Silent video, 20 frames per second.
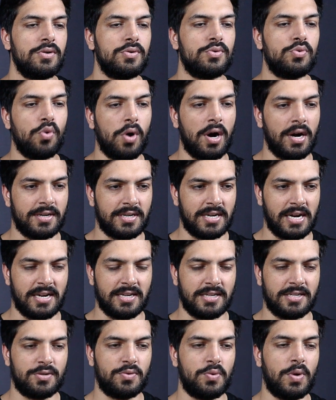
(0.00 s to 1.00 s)

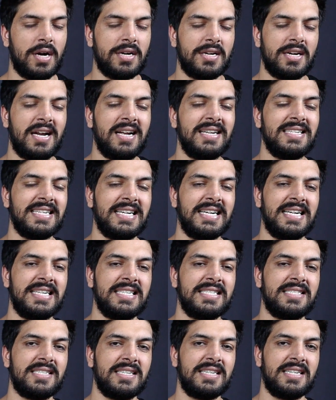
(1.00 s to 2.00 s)
Quadrant. Quadrant
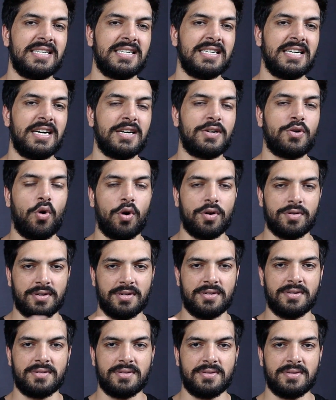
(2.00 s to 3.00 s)
is a
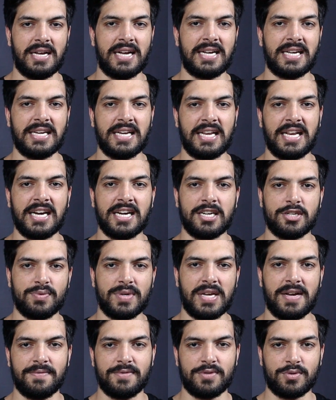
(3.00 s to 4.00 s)
quadrant. Like in English,
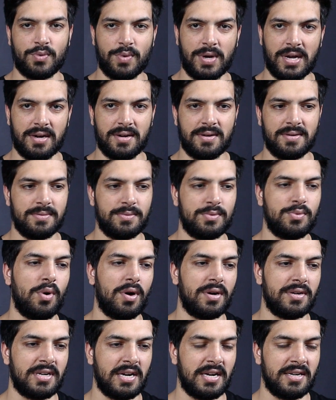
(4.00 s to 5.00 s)
we have square.
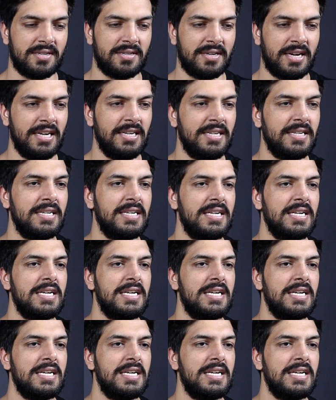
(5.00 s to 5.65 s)
Quadrant, right?